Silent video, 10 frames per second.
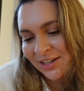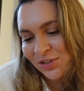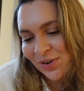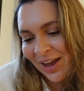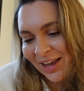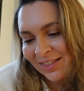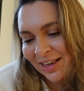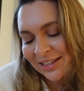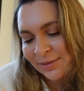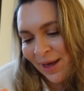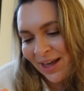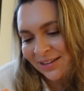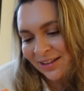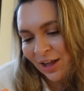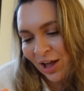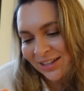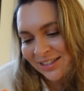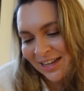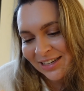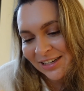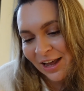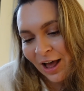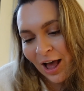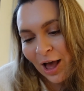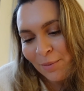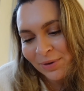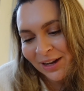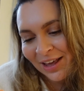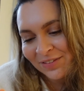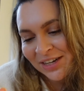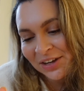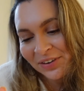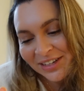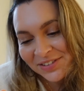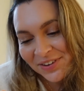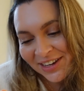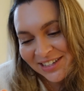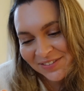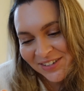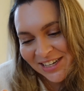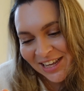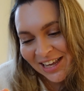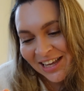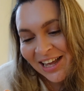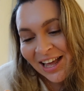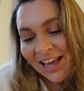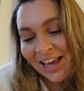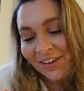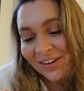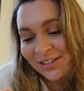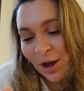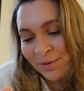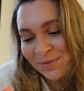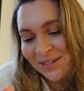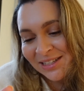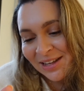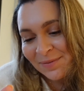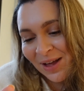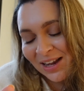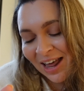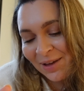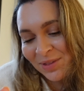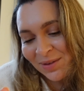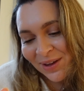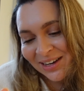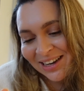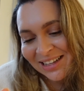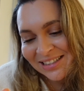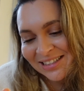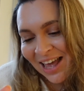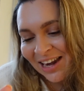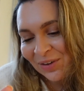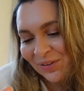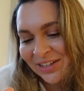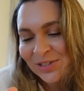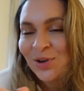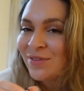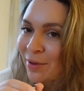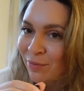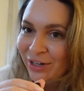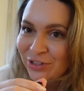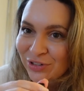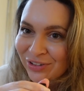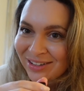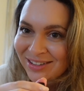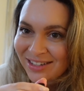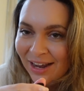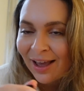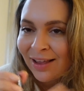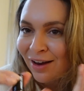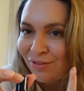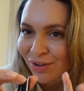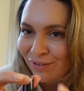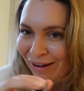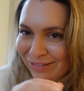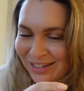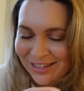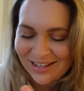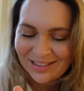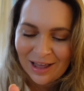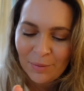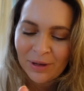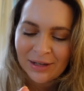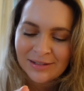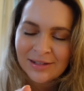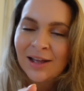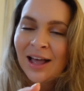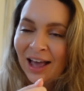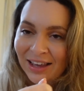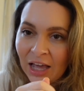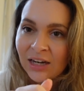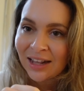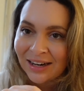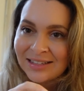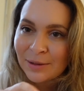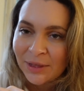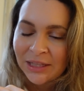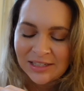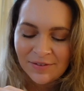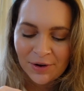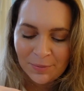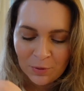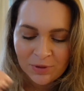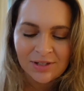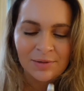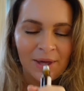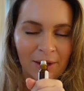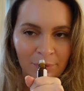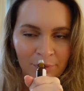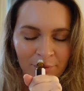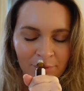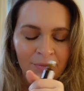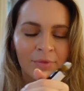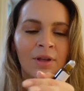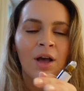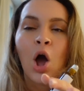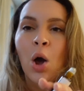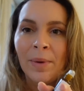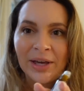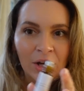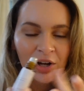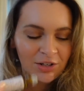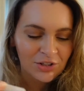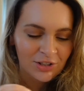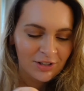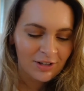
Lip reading: strength, expand the heart center, uplift, increase creativity, increase optimism, align with abundance, and increase your vibrational state. I love that grounding is in there because, again, that is something that's very important to me. Oh my gosh.